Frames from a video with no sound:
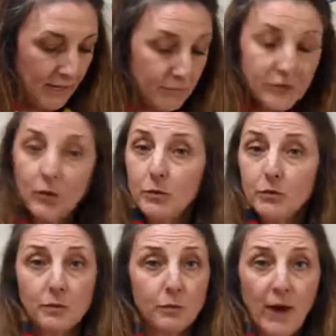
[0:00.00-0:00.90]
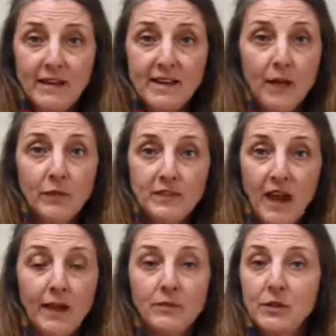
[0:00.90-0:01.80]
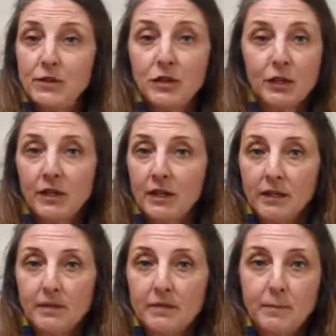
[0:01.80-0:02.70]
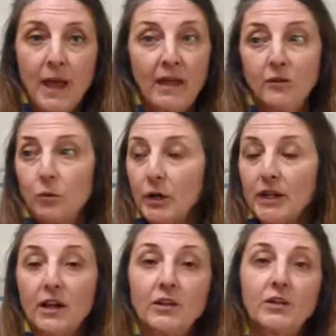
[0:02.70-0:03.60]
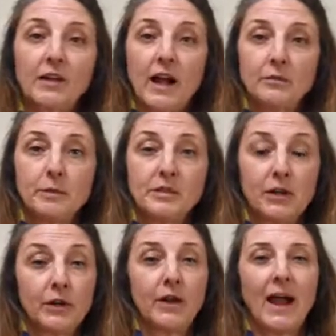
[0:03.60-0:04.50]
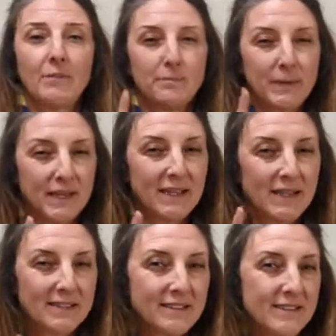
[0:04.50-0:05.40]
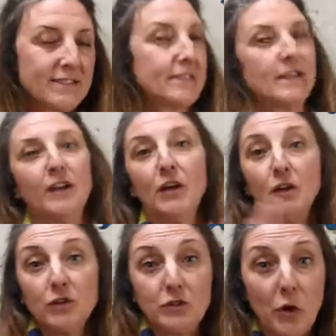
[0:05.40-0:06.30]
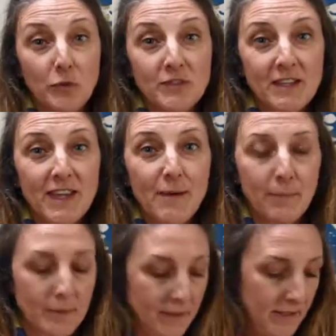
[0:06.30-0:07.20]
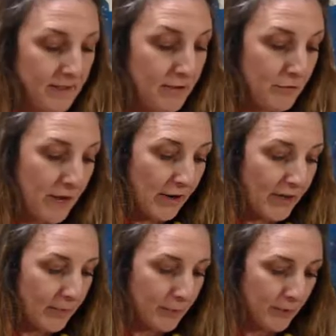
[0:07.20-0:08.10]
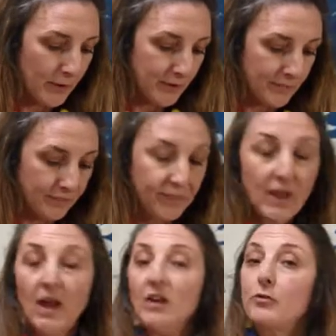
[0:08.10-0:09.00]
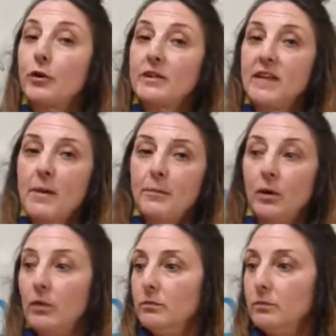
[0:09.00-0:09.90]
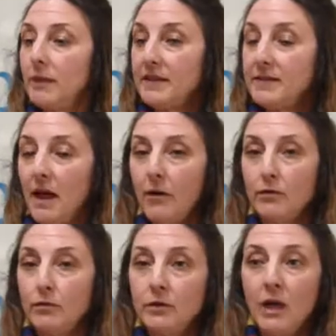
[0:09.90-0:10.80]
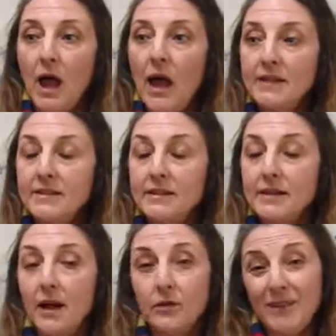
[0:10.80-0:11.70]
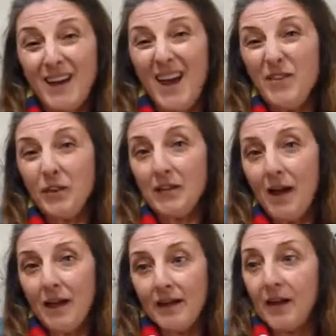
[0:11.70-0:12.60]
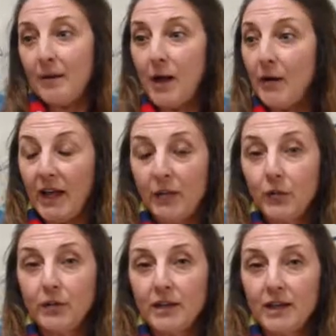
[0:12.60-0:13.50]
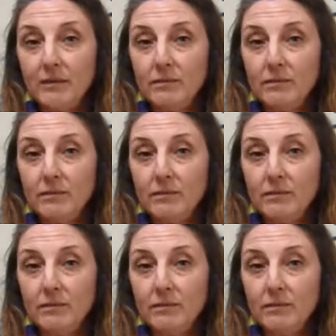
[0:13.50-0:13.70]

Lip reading: So write down the times that you're going to spend working on your class material and be consistent. Don't skip. Very important. For example, myself, I sit down every night at about 8:30